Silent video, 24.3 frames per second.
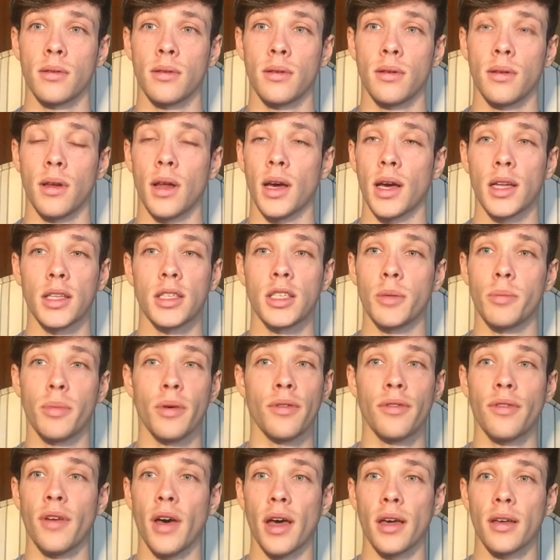like it's a
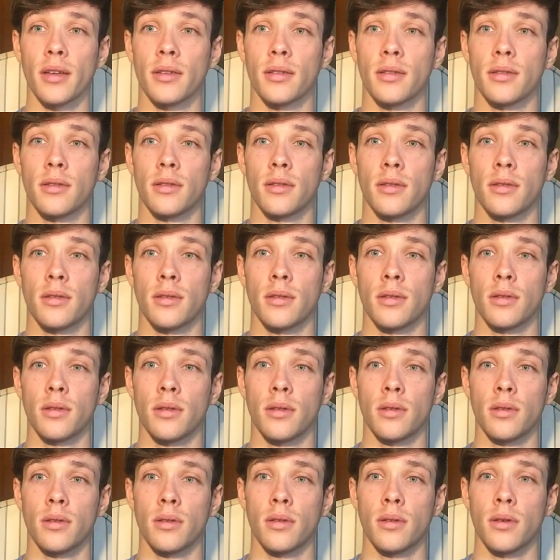buffet,
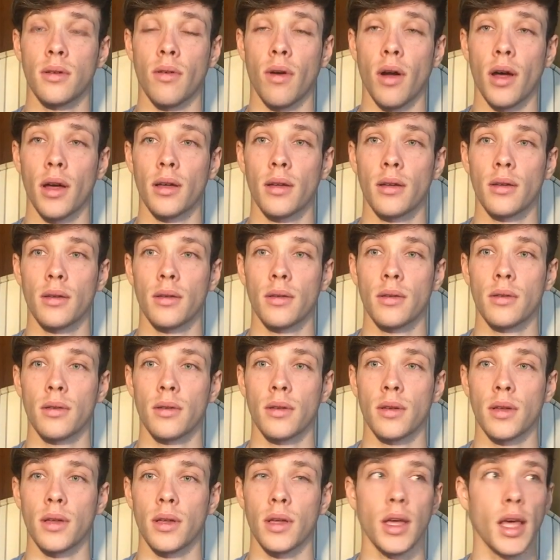right?
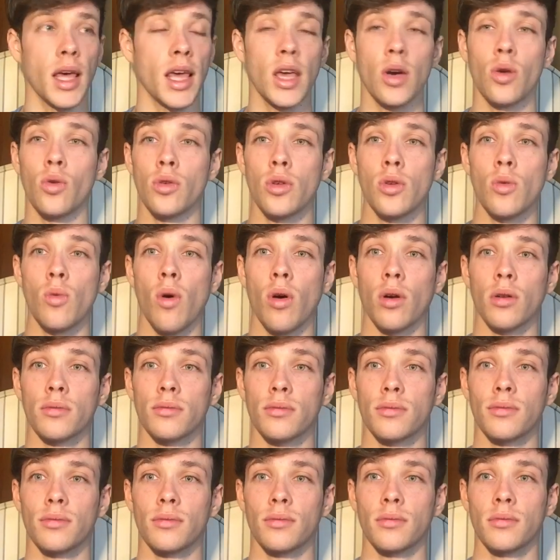Eat all you want.
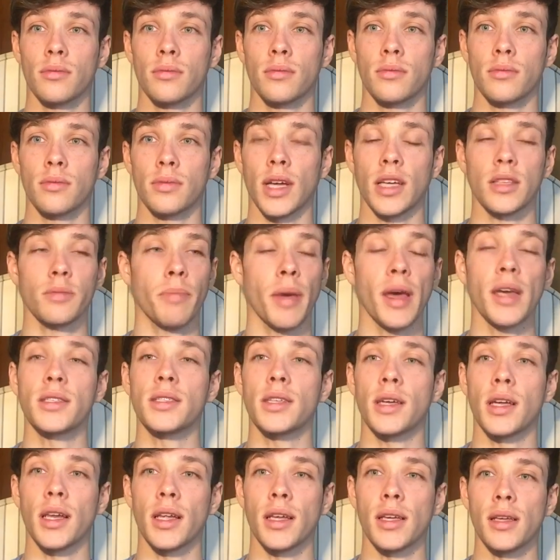That's
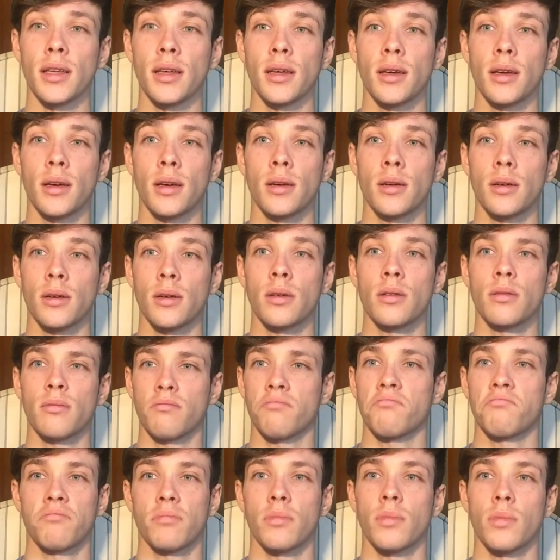basically
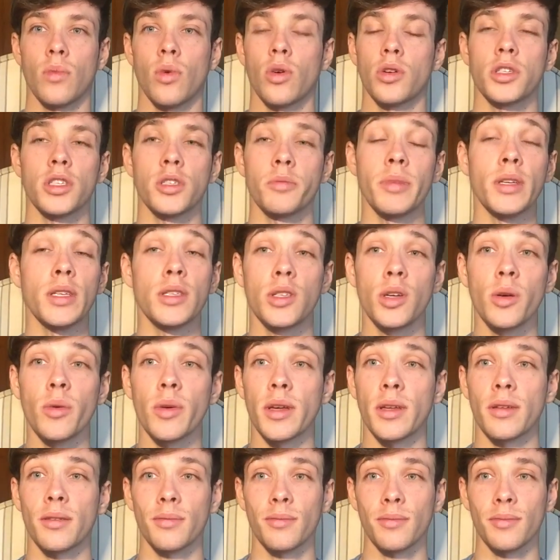what she's been
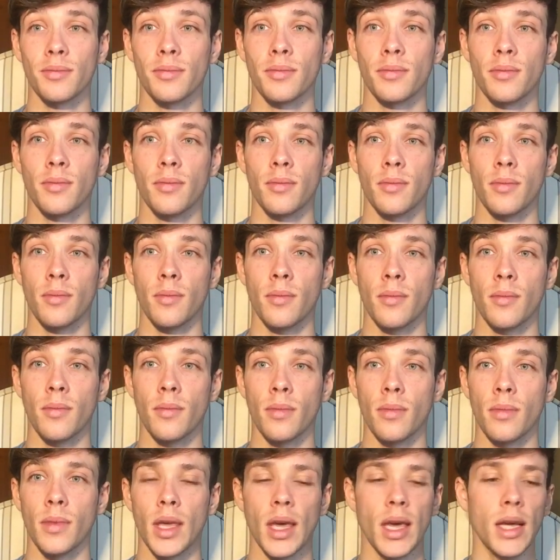doing.
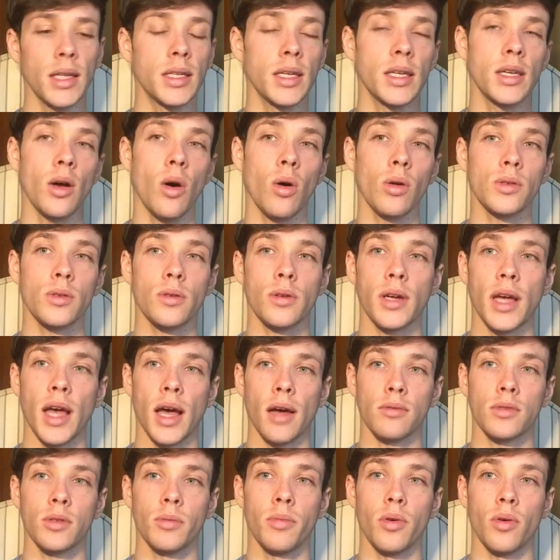He didn't hold her
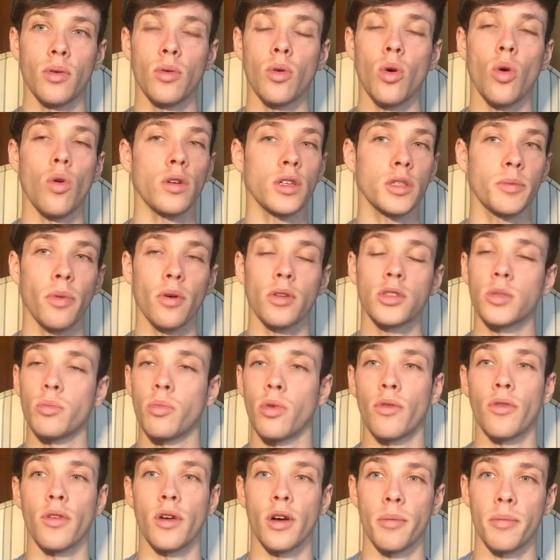accountable or responsible
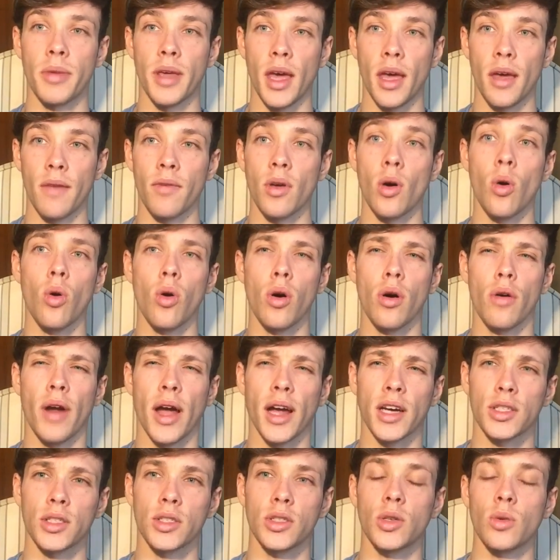for her behavior or her
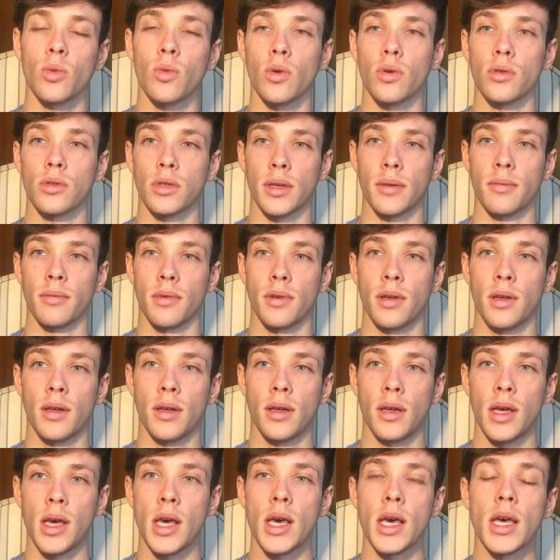actions towards him.
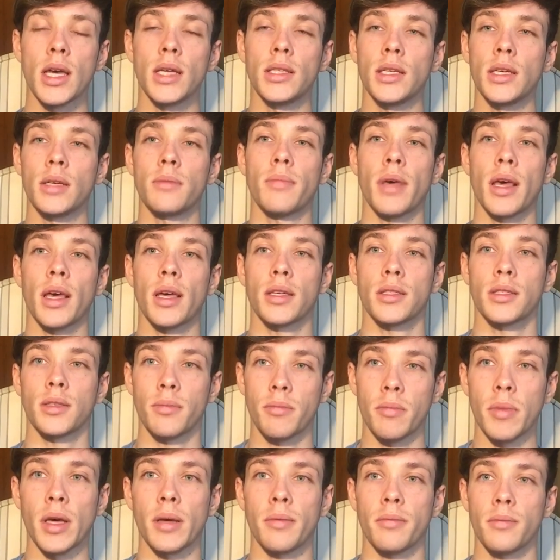He didn't make her
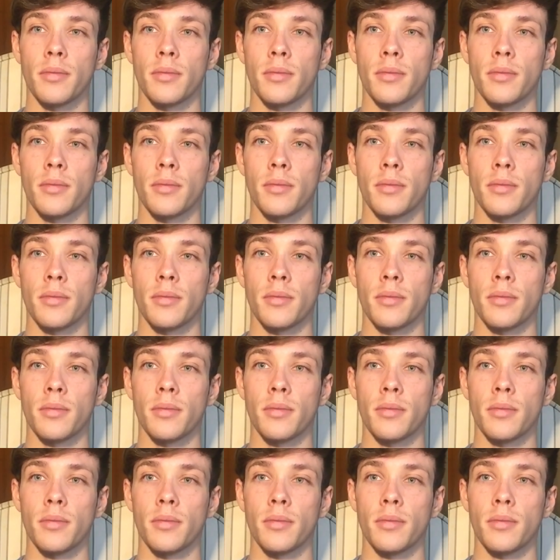submit.